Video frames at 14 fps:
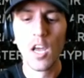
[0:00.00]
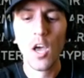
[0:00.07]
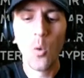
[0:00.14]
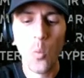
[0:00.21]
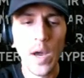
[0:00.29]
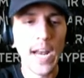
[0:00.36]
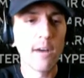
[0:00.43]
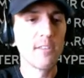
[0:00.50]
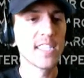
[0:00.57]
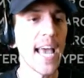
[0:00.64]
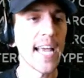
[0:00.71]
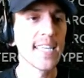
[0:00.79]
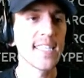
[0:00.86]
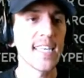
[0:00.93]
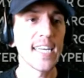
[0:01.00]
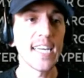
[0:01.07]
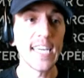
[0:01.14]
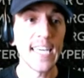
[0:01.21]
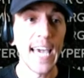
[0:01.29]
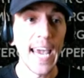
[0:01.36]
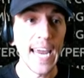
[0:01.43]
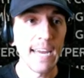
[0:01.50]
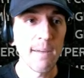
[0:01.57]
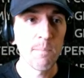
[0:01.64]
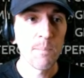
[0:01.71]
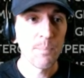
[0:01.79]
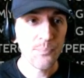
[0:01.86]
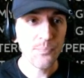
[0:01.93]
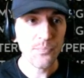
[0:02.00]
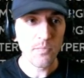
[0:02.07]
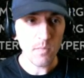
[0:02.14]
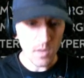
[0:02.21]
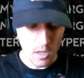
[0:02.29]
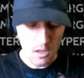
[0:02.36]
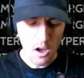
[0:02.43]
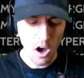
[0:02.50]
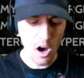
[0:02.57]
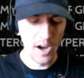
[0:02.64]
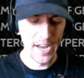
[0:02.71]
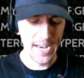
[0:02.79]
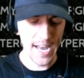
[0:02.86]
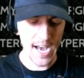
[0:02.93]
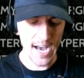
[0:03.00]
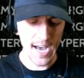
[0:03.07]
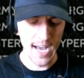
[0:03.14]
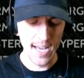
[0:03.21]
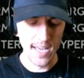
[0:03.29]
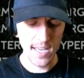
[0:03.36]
when I was exiting a game on, uh,